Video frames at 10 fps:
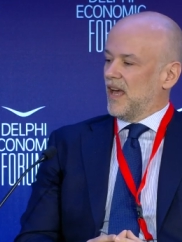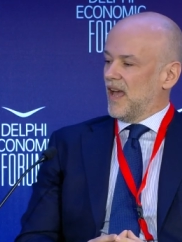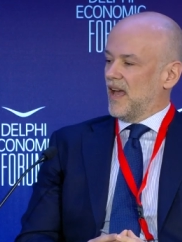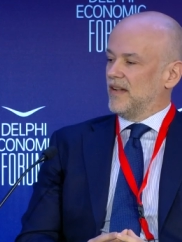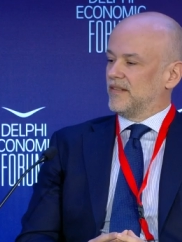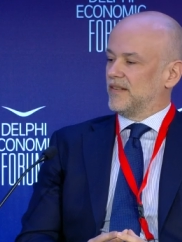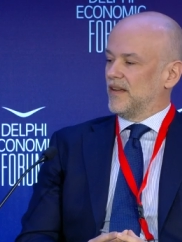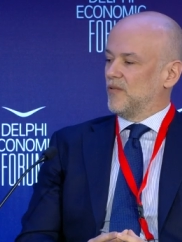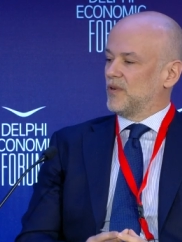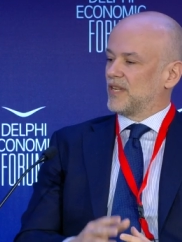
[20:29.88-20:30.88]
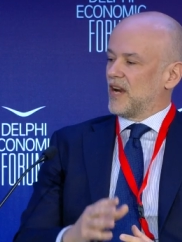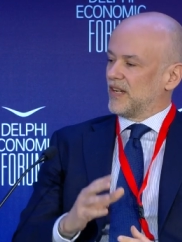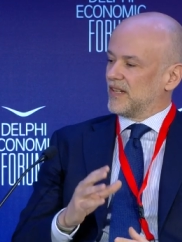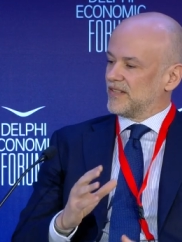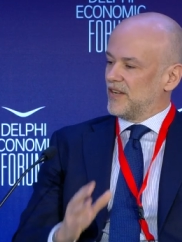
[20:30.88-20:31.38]
and uh, we
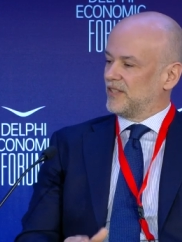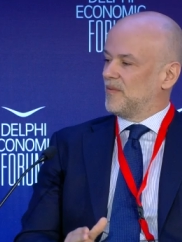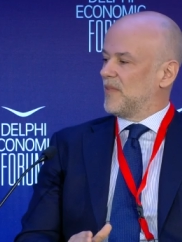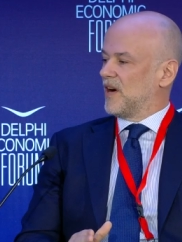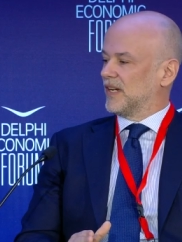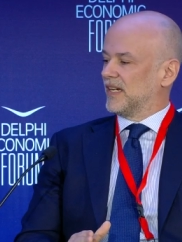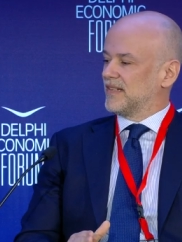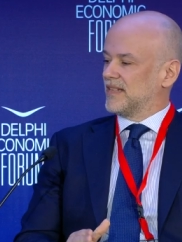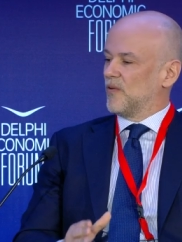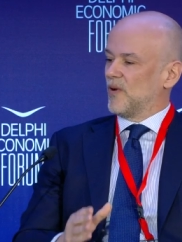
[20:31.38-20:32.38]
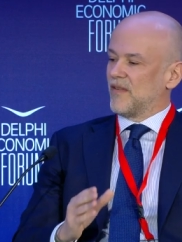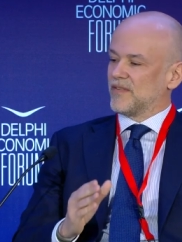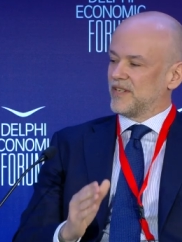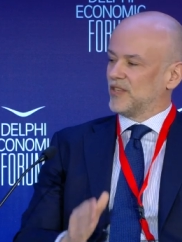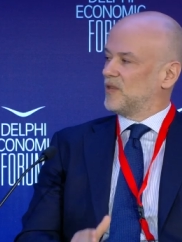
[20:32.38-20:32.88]
target certain markets and we
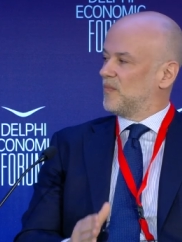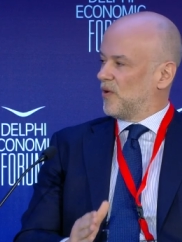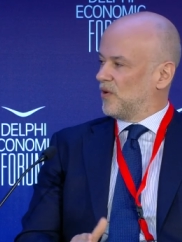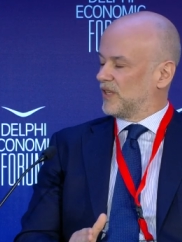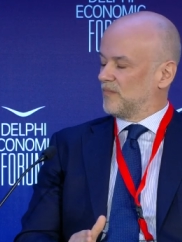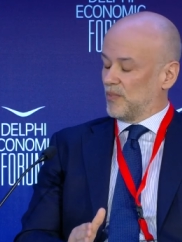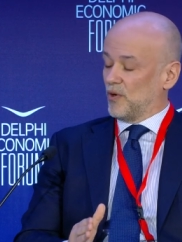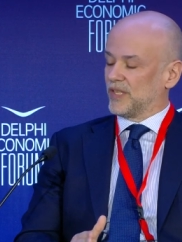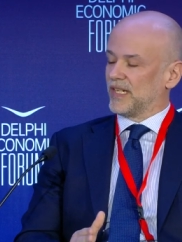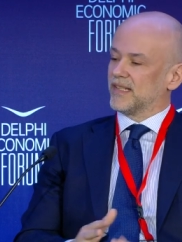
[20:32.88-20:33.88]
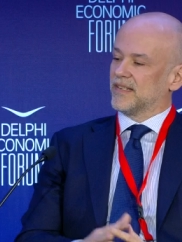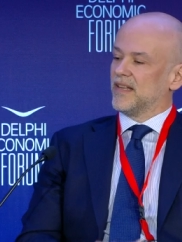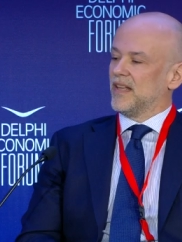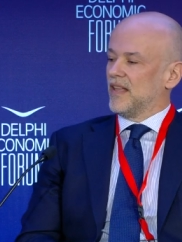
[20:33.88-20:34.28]
have certain pro products